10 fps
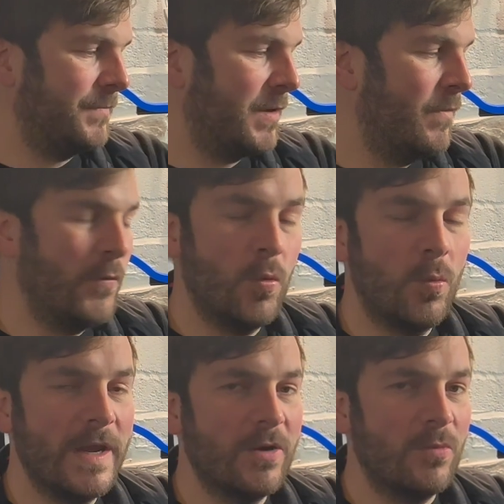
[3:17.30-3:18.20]
With all
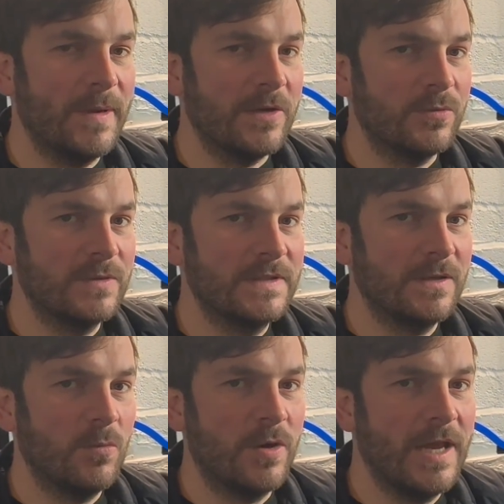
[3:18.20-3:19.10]
wheel builds,
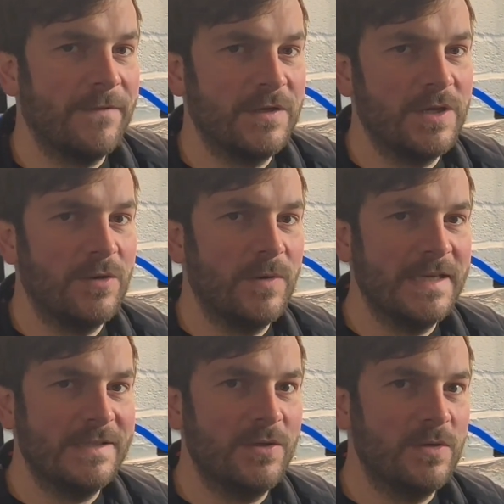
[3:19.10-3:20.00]
what you have to do
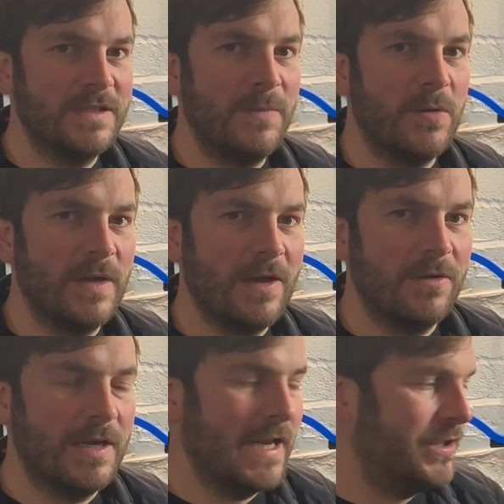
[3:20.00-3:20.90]
is do the spoke
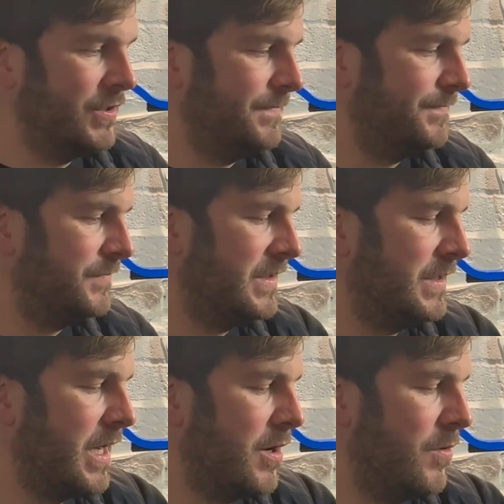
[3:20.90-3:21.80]
calculation.
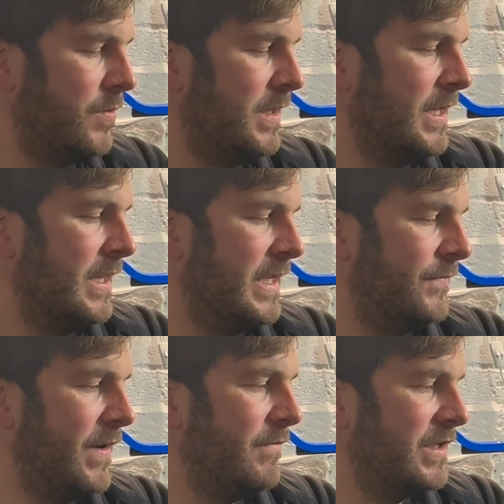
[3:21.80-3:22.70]
So there's
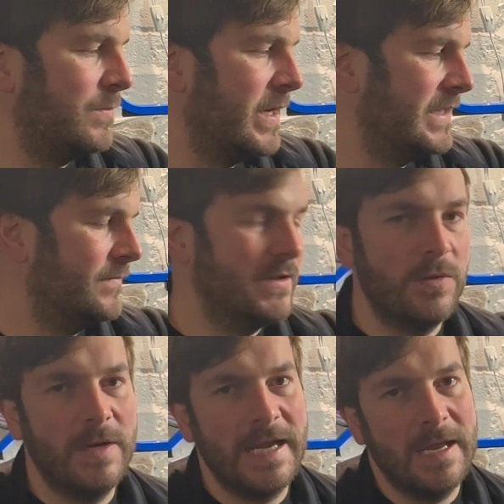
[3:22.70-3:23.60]
various ways of
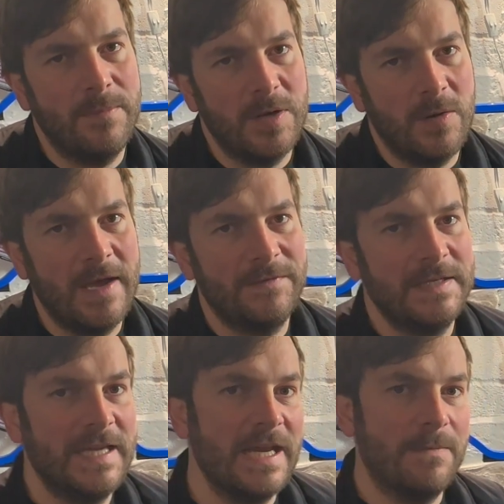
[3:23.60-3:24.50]
doing it, but you have to
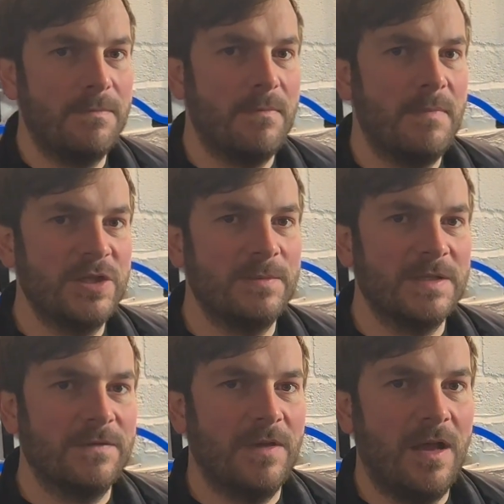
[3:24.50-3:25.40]
take
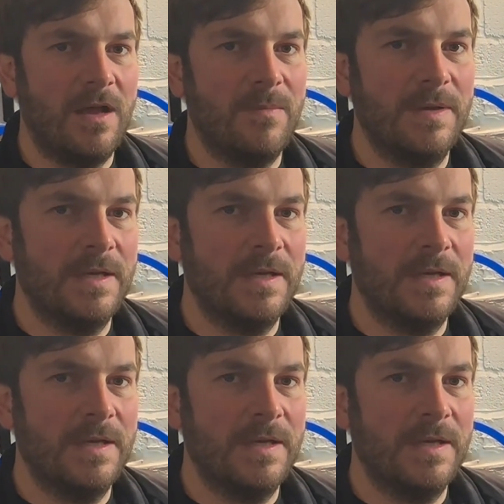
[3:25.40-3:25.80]
measurements of the hub,